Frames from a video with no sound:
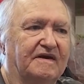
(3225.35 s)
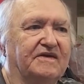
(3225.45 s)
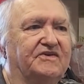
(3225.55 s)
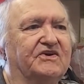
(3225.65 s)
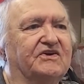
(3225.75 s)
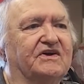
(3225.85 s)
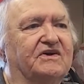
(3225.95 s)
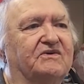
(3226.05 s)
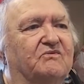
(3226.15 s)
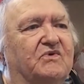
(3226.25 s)
I did.
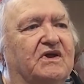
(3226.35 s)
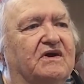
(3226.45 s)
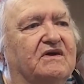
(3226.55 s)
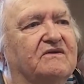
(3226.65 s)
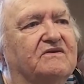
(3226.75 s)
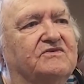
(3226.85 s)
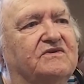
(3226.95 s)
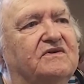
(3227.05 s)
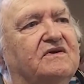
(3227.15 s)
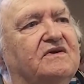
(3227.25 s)
I went out
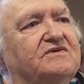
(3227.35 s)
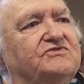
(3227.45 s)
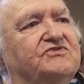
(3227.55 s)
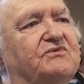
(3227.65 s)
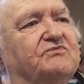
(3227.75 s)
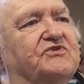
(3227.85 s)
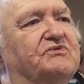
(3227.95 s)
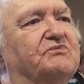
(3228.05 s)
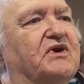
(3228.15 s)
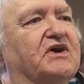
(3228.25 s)
jumped
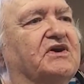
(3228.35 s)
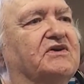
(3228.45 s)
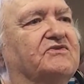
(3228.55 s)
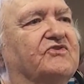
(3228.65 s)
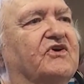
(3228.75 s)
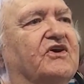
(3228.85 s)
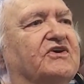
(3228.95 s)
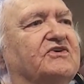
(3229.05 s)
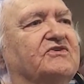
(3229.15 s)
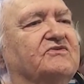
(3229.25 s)
in my truck
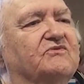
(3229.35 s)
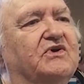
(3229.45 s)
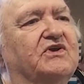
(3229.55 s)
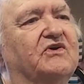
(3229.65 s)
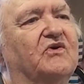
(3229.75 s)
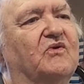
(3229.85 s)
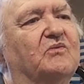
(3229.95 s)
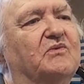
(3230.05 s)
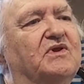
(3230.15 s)
and went home.